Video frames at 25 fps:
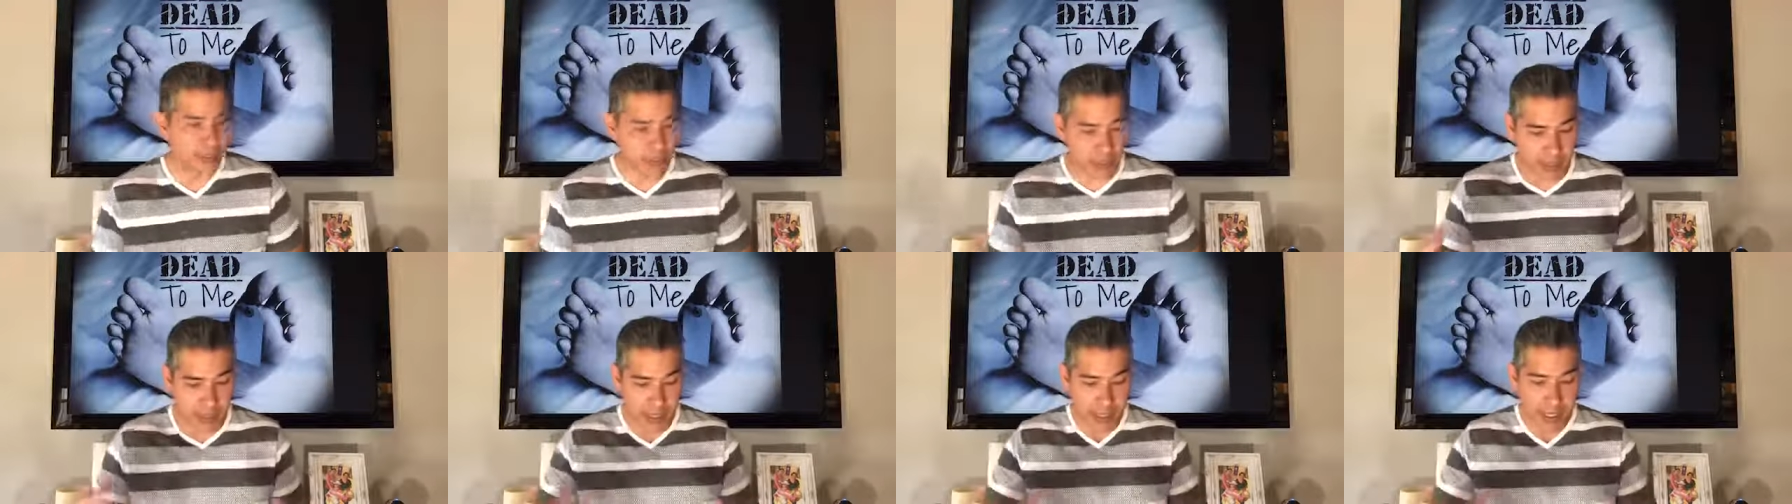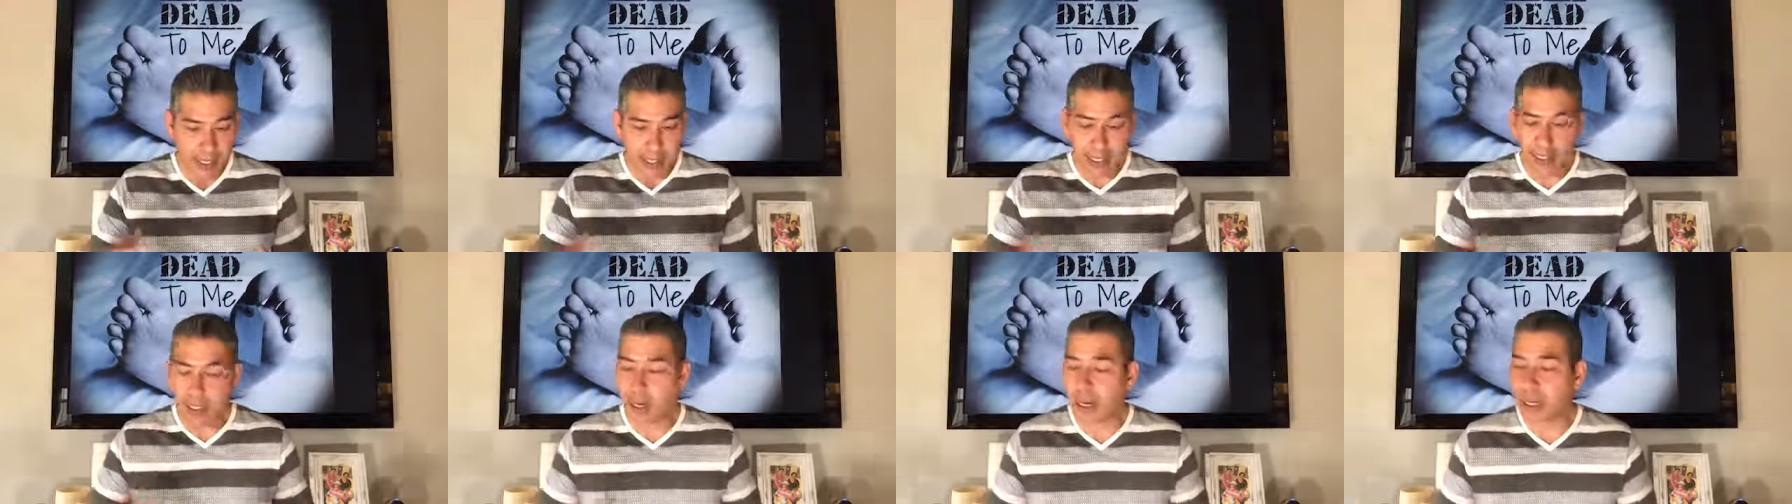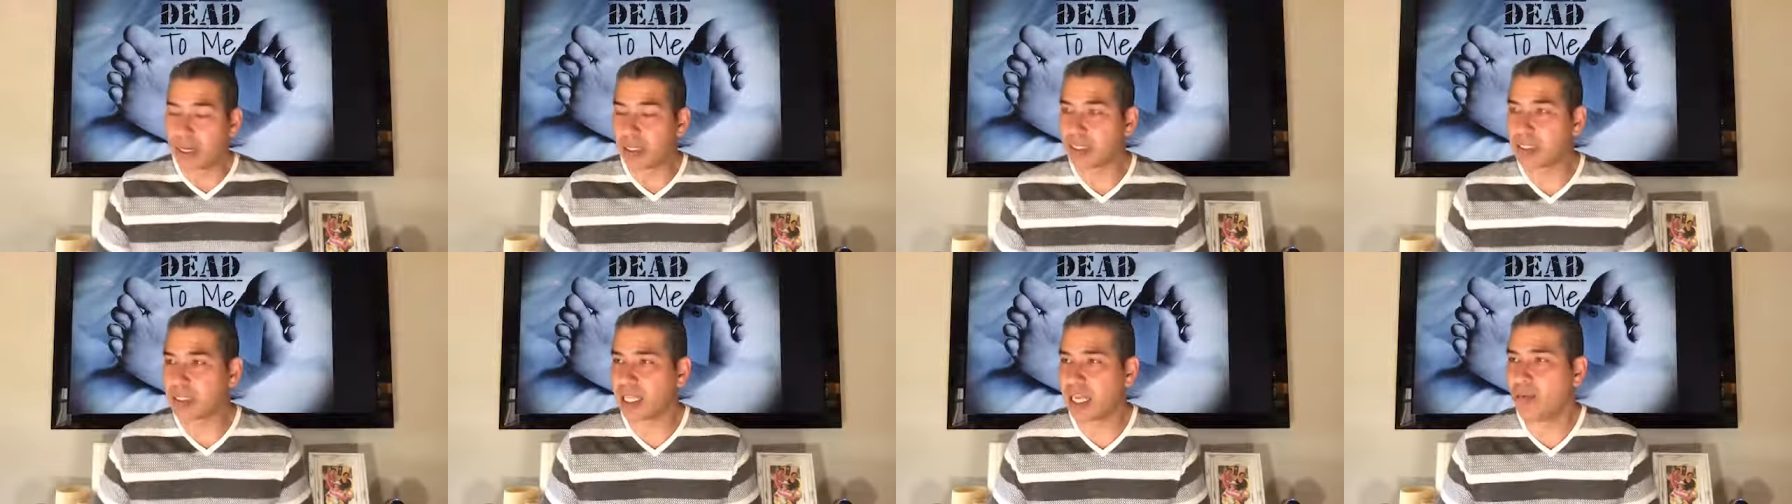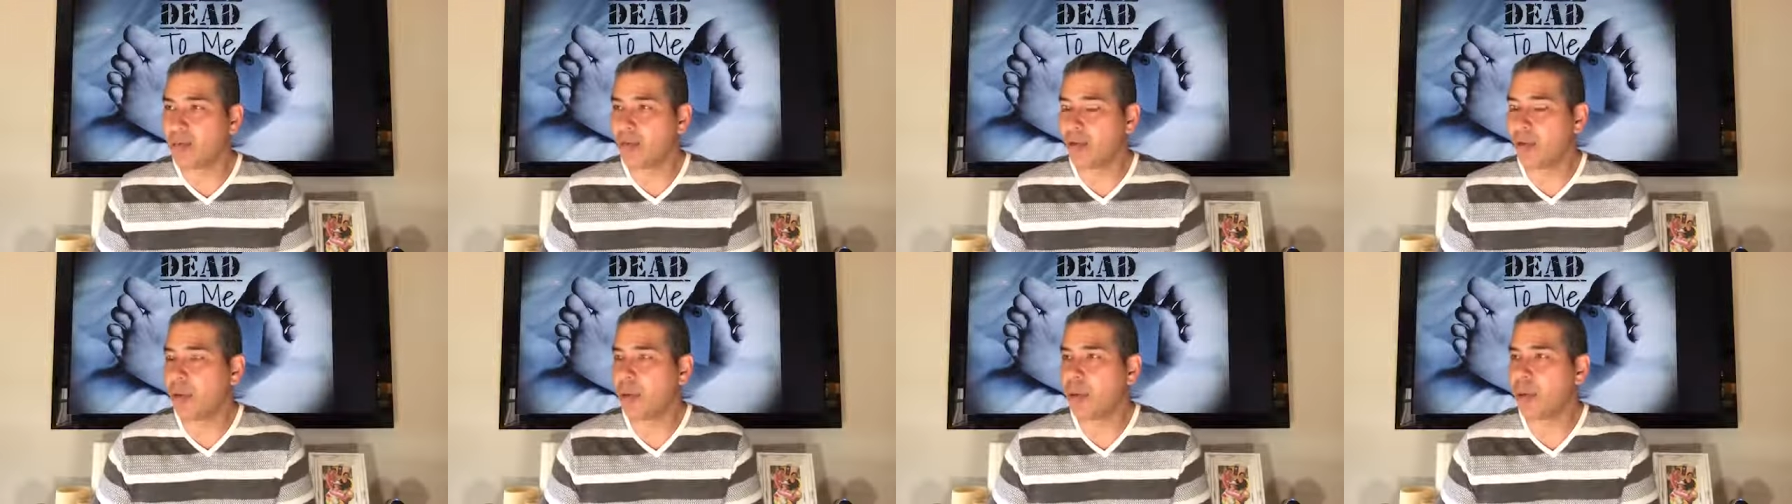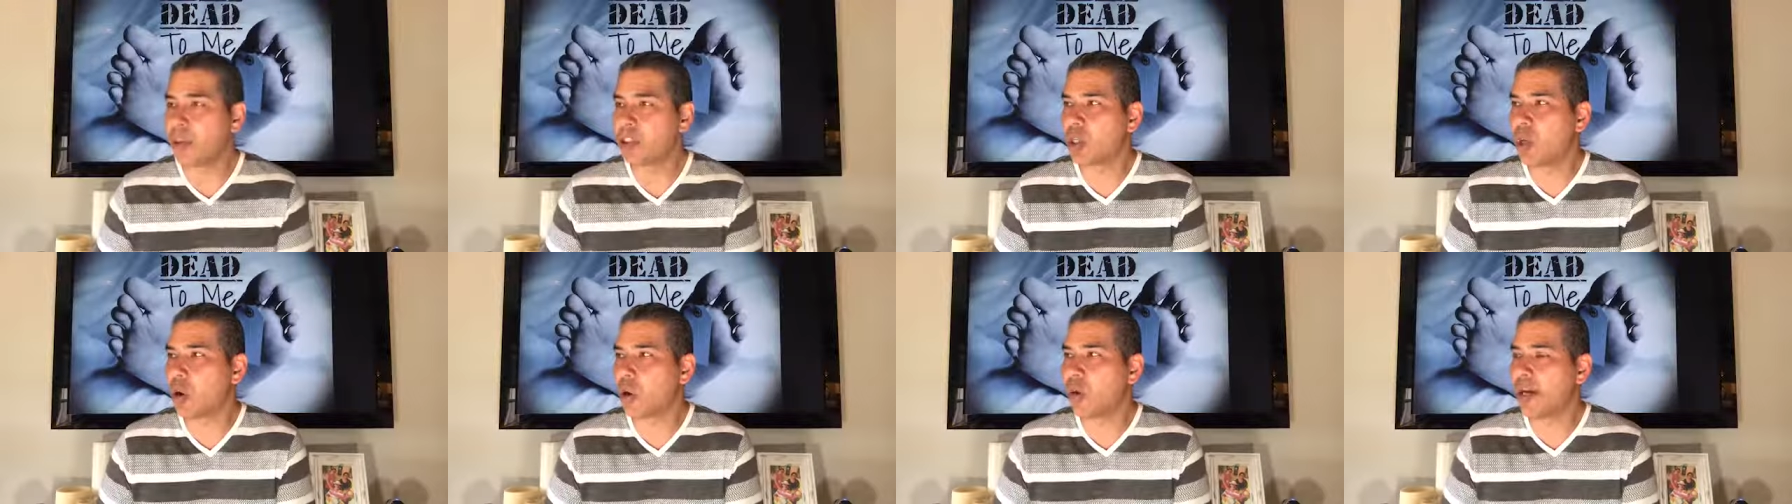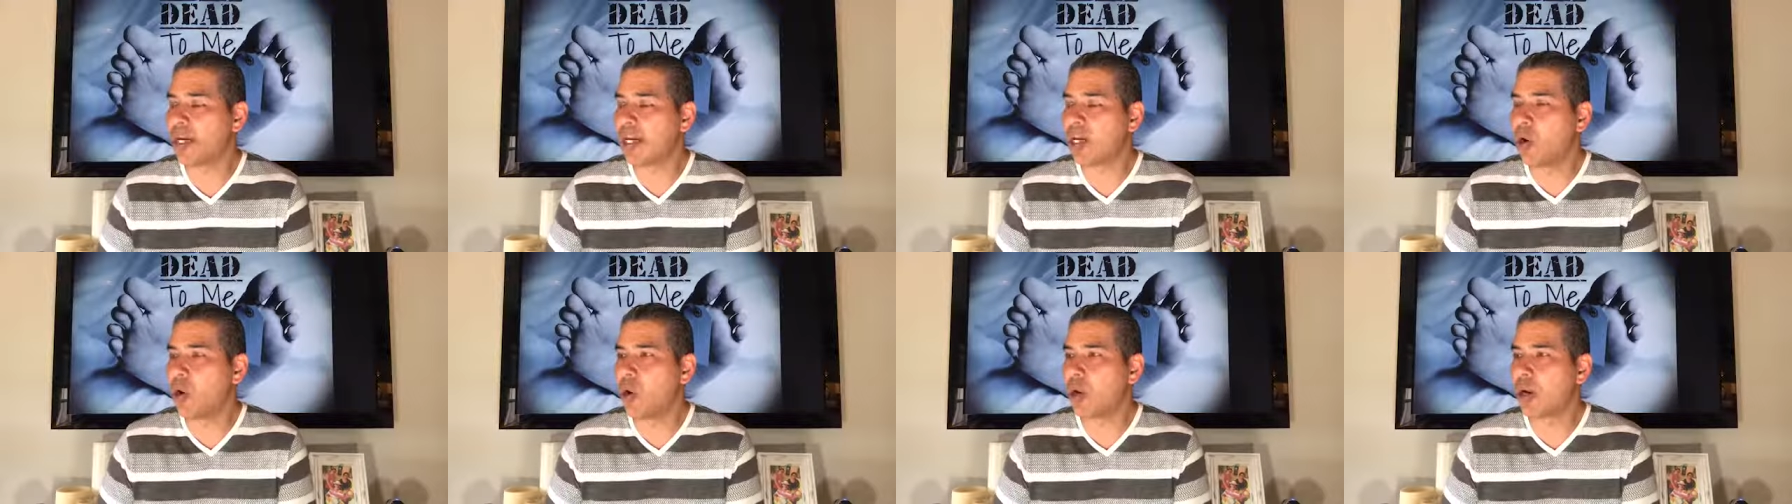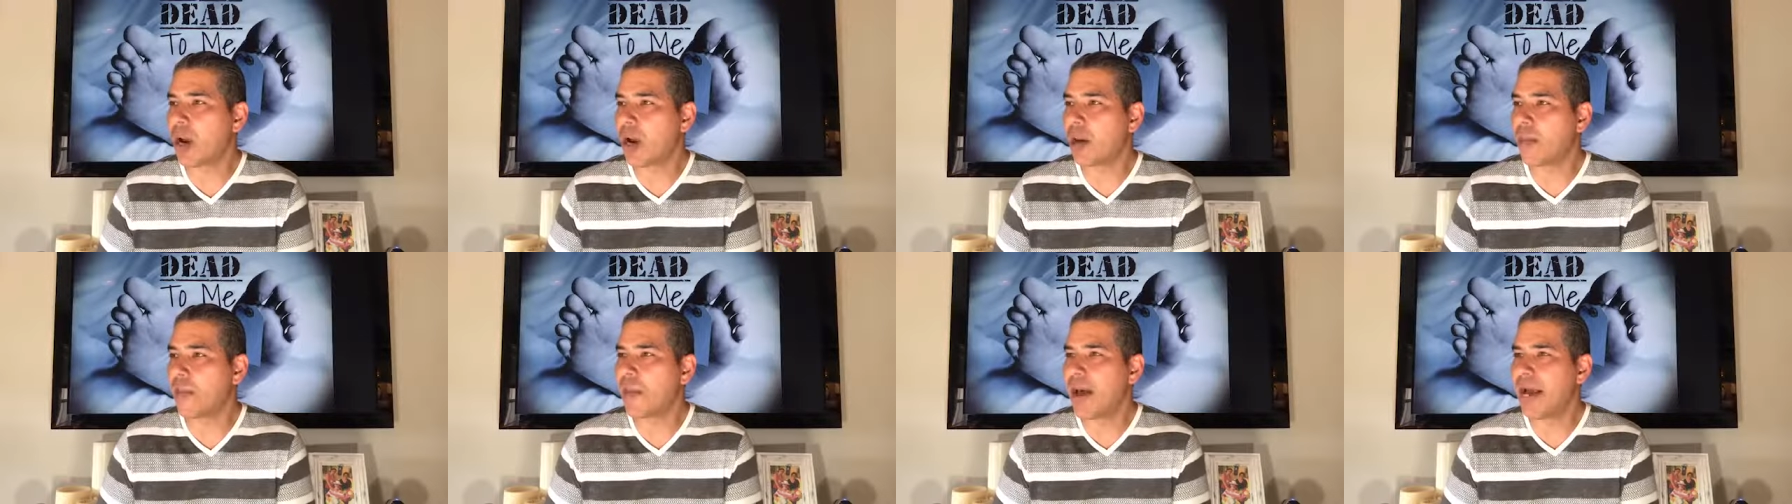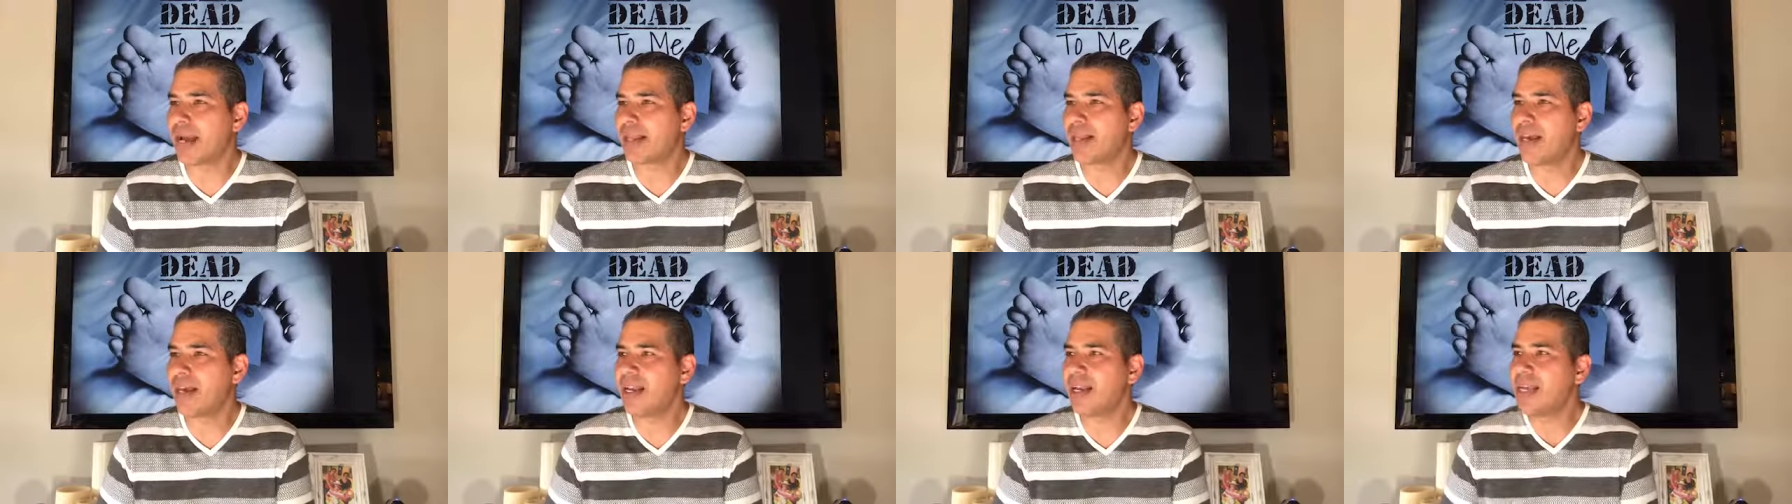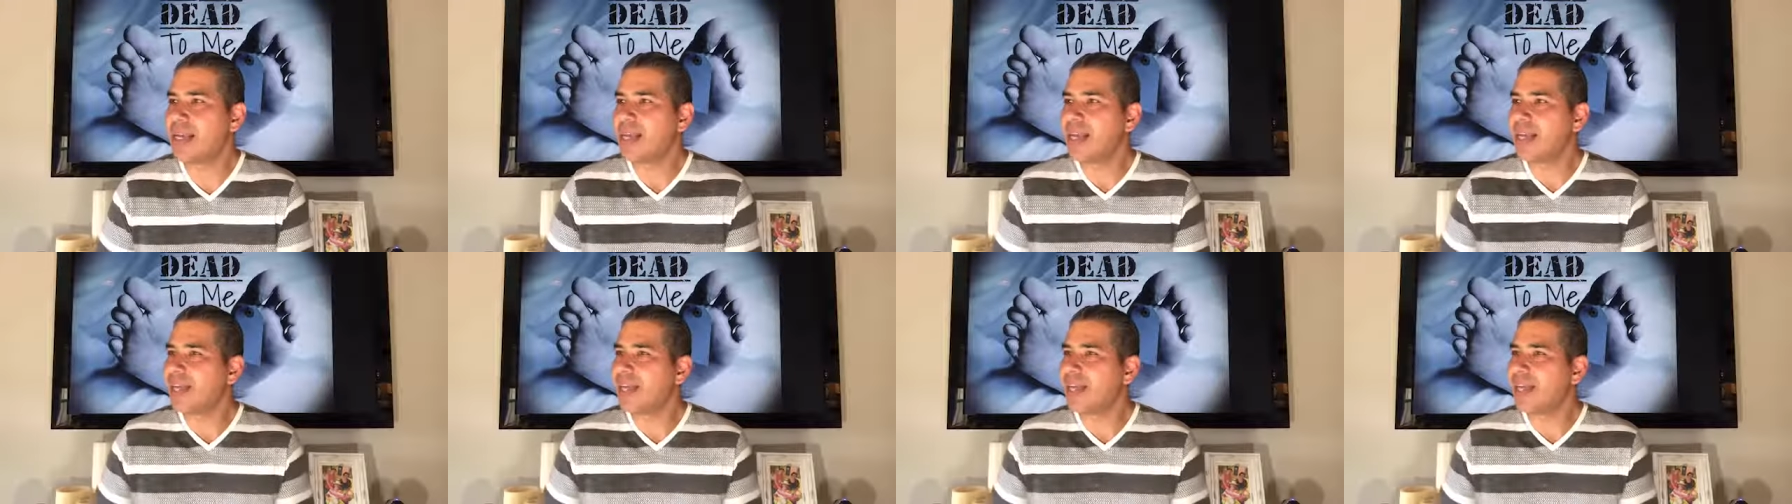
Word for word: but uh, slavery was already going on back then.